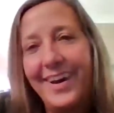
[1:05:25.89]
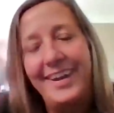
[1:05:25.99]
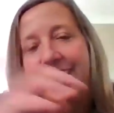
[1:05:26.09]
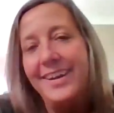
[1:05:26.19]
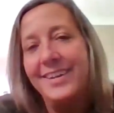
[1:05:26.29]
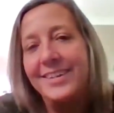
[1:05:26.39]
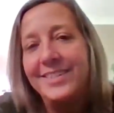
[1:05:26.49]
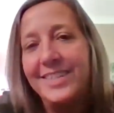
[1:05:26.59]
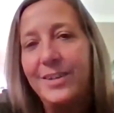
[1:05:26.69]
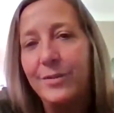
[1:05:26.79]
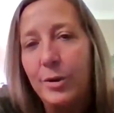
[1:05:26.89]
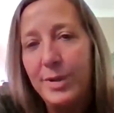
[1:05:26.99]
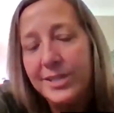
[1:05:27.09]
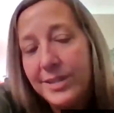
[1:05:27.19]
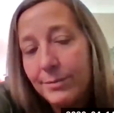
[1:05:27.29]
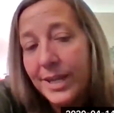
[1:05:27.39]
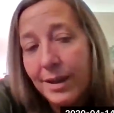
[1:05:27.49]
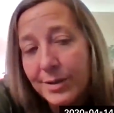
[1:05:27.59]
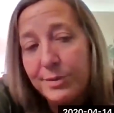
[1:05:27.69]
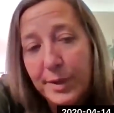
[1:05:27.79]
I I honestly don't know, but it seemed like
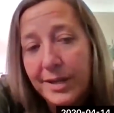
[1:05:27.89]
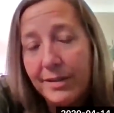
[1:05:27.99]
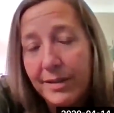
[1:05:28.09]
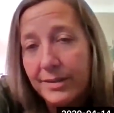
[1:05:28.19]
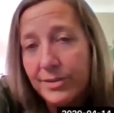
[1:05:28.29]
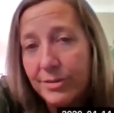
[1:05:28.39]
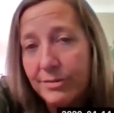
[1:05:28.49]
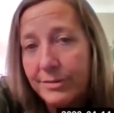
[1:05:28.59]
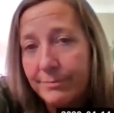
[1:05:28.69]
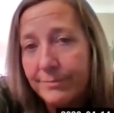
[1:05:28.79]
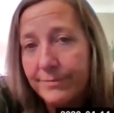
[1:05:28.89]
I was speaking things to him.